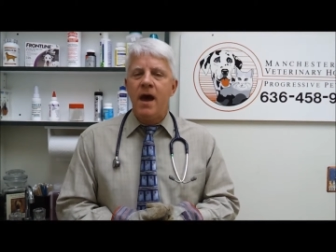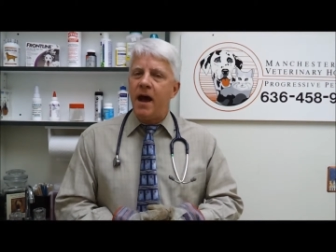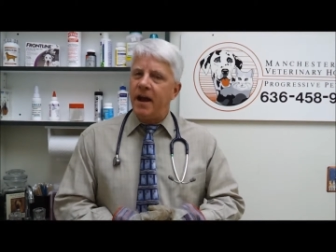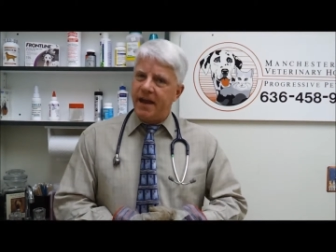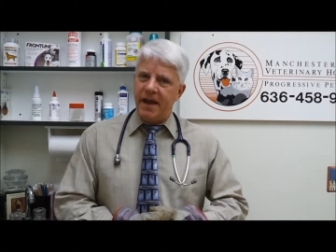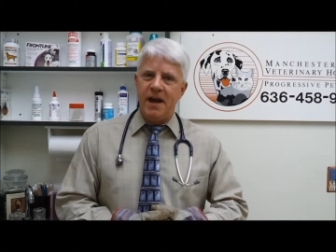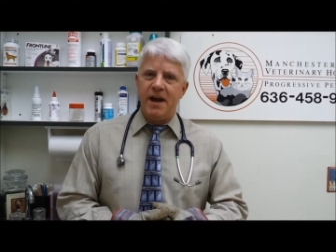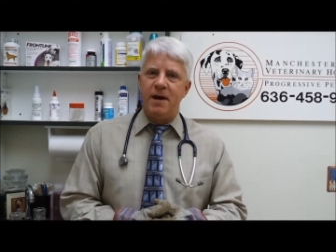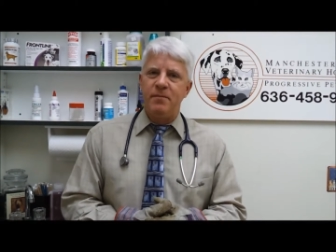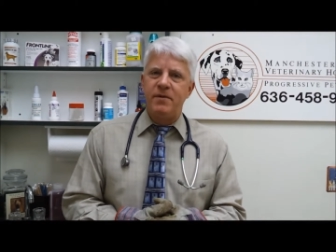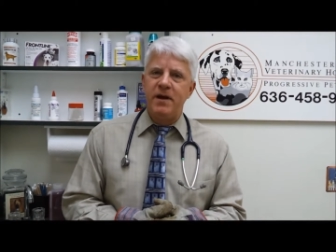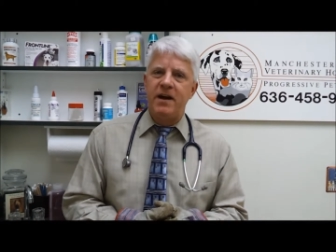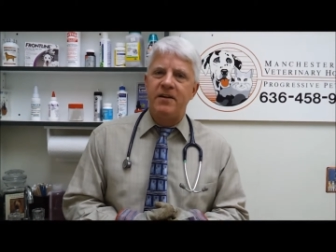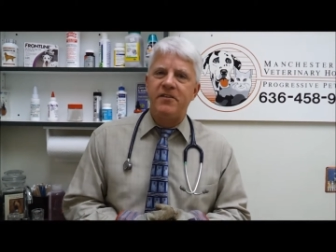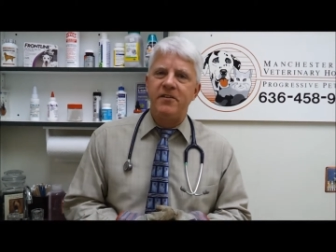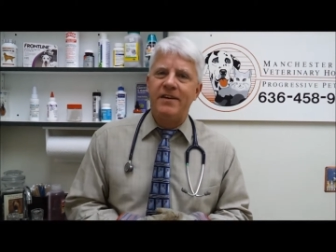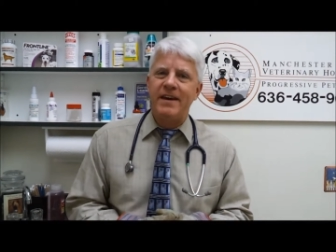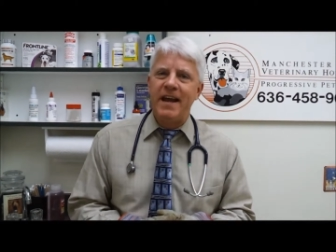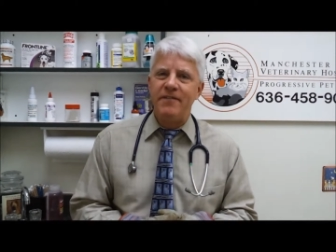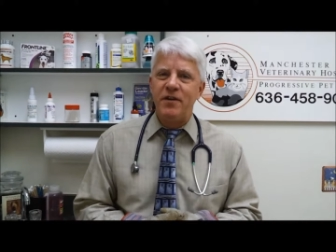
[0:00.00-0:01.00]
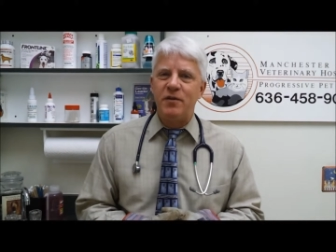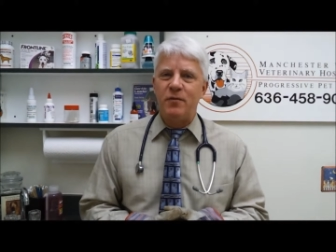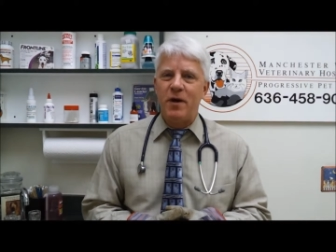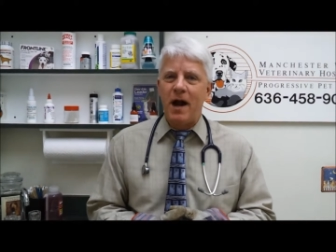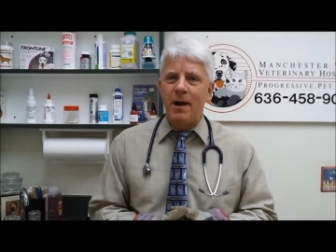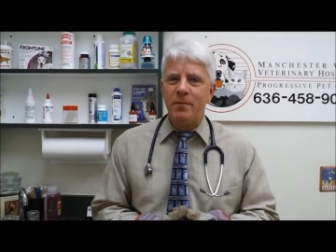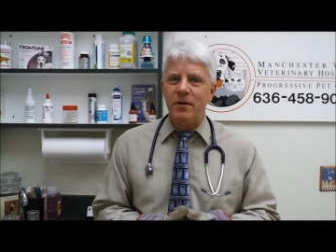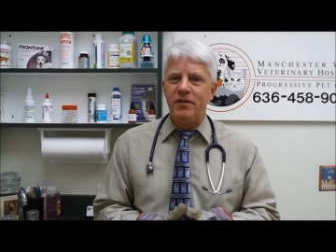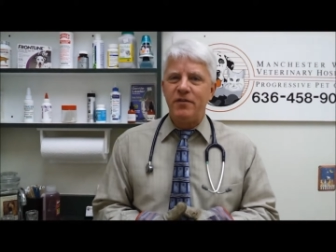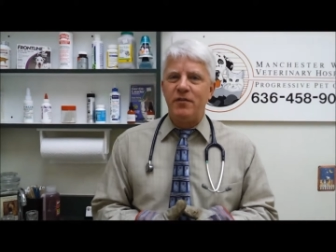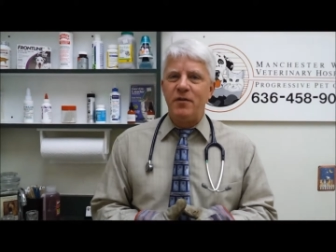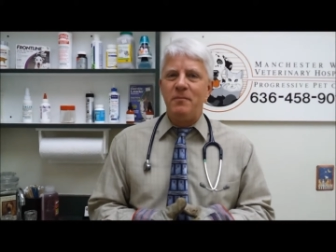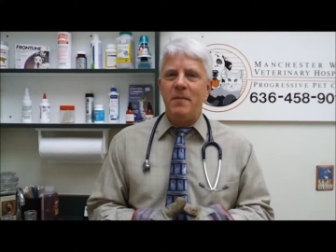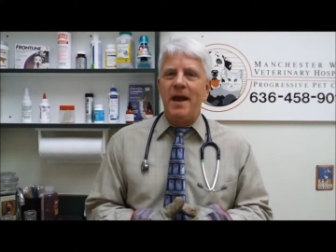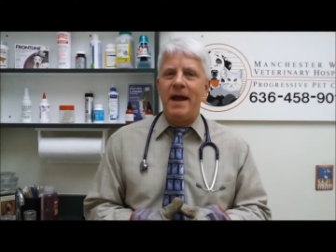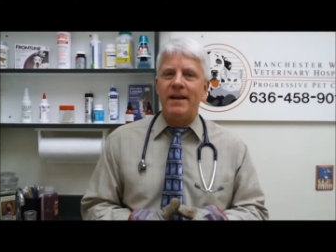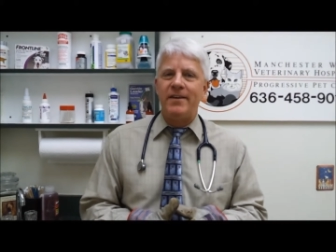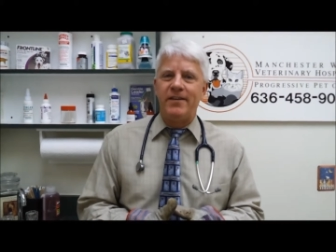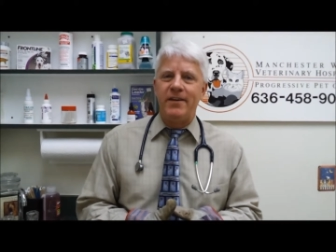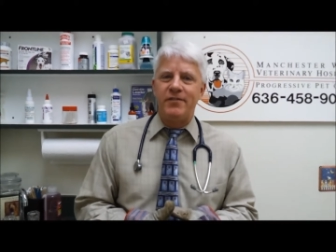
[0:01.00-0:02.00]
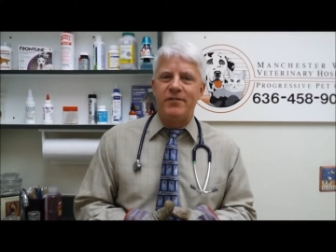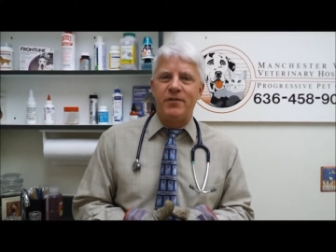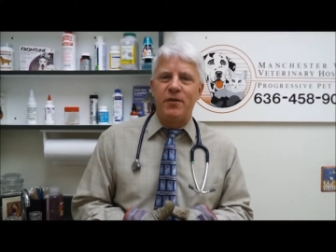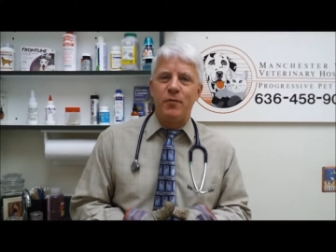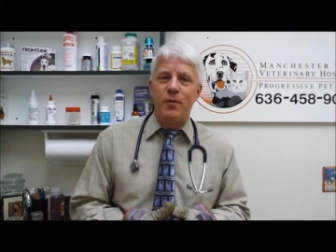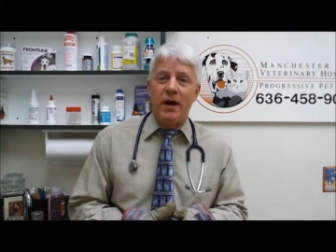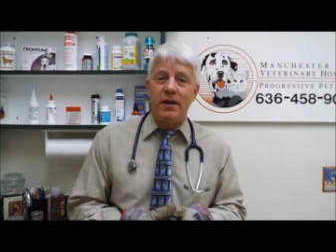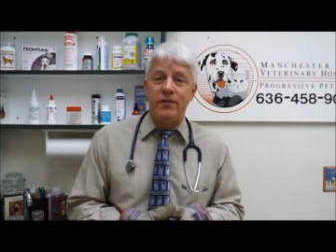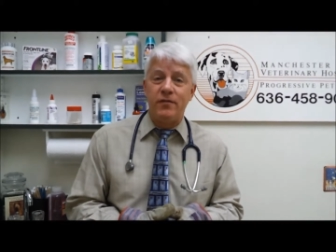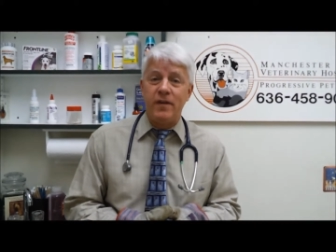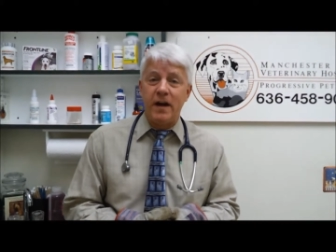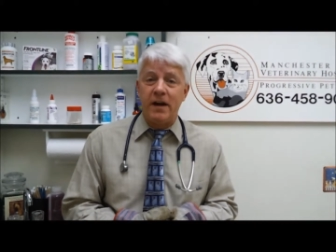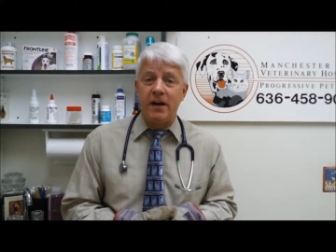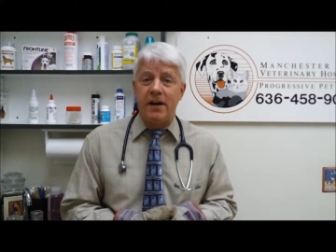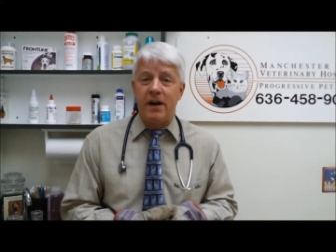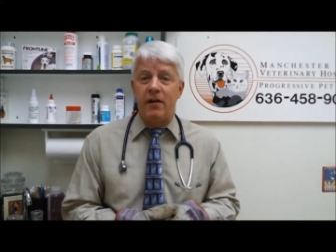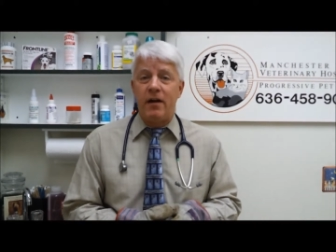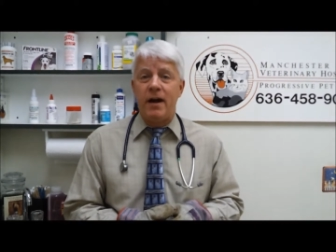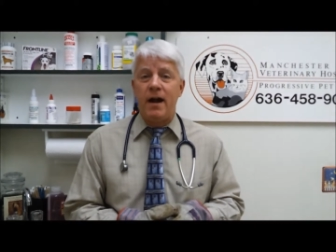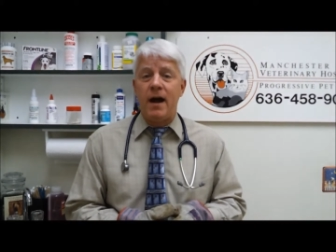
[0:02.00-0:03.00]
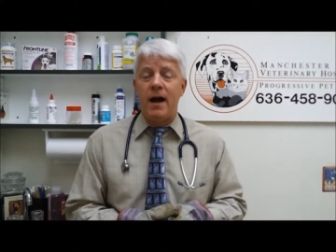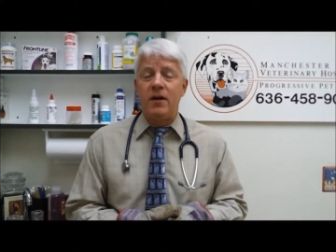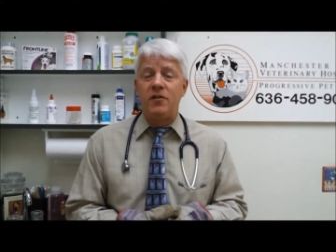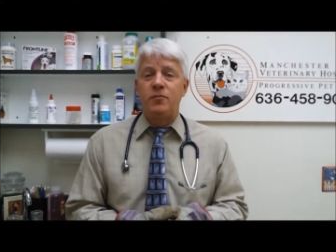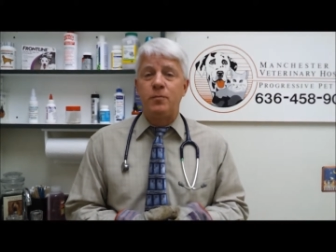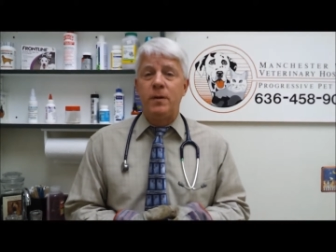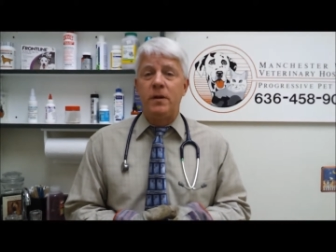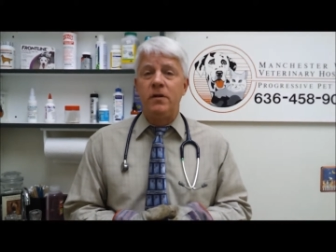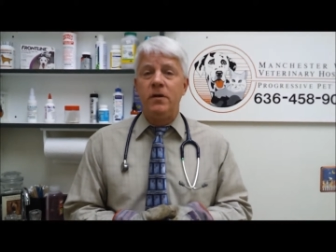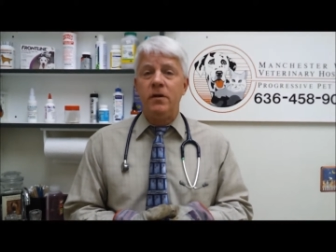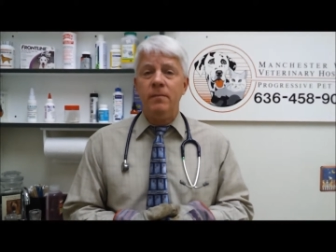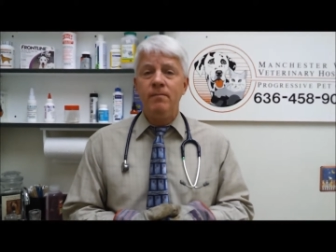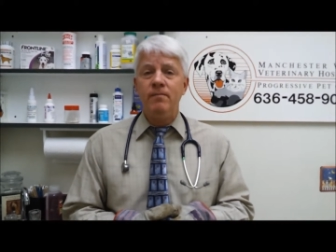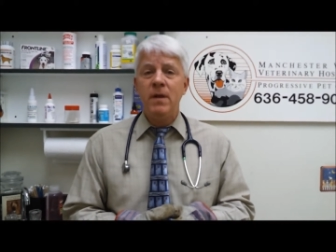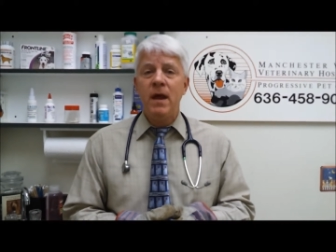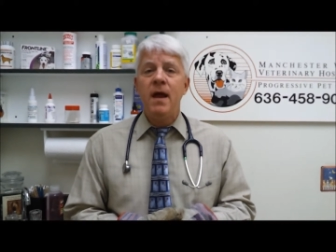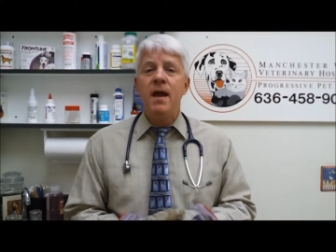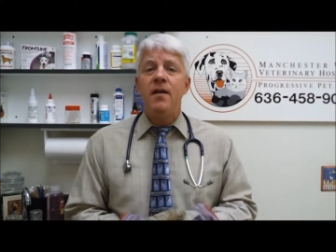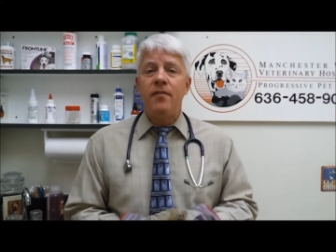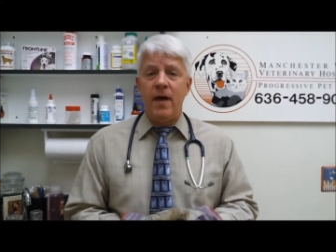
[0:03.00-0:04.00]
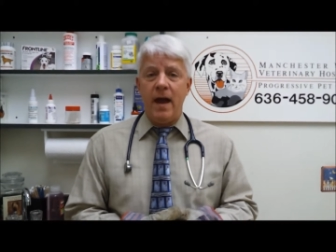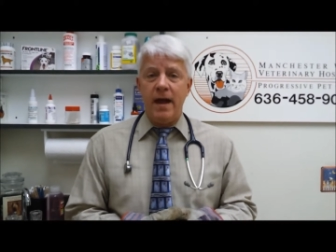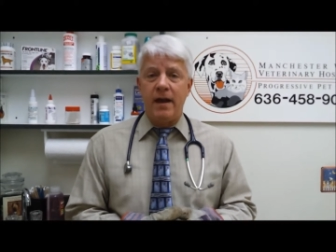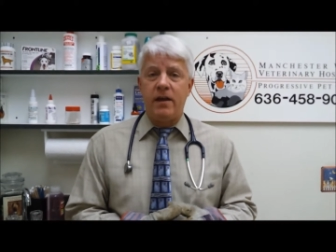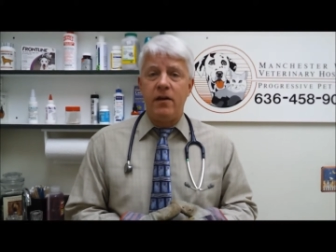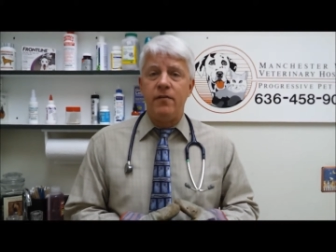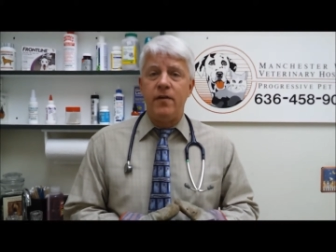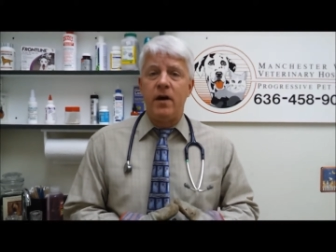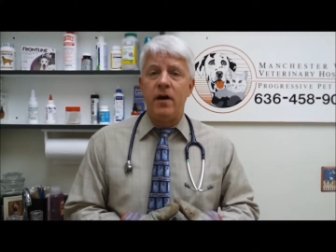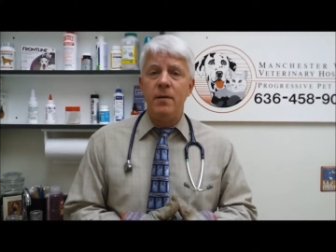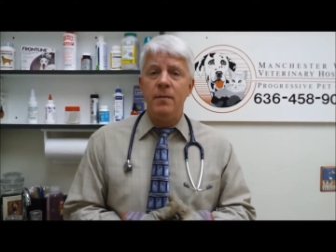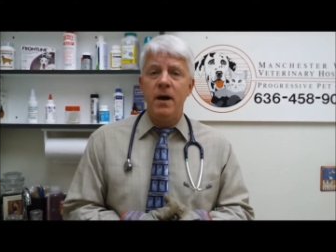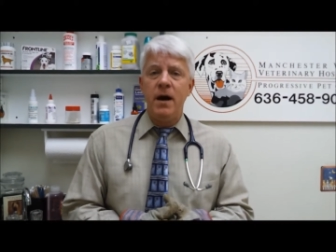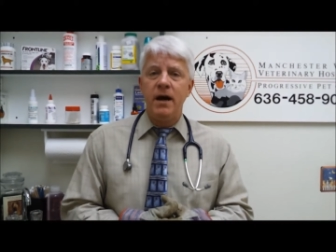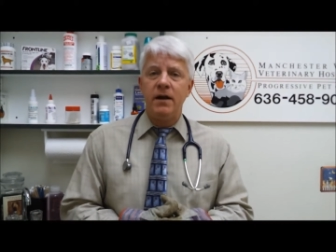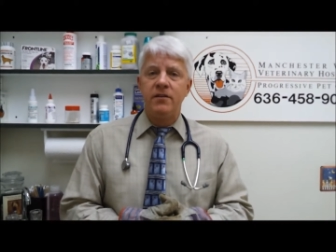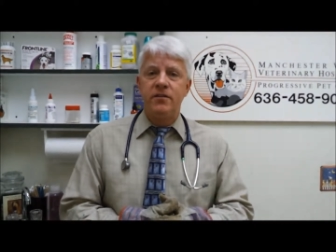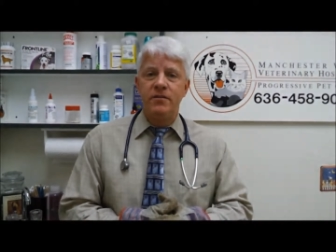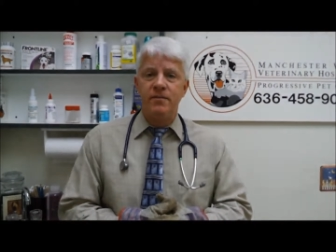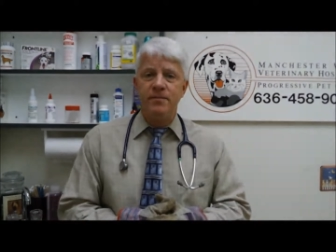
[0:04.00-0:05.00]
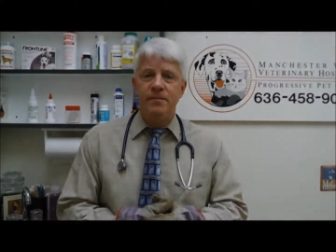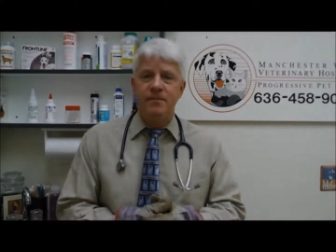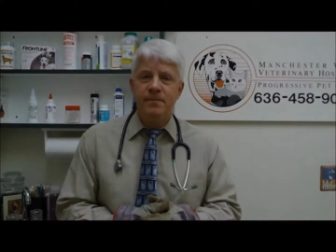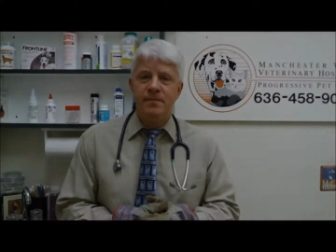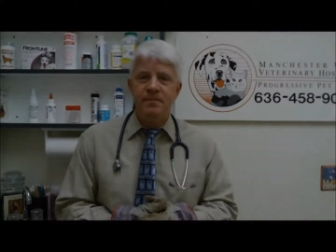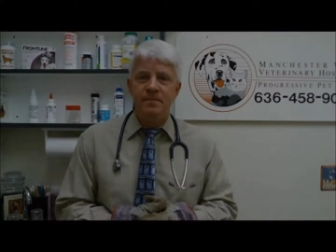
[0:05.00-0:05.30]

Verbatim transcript: Again, I'm Dr. David Roberts from Manchester West Veterinary Hospital. Thank you very much.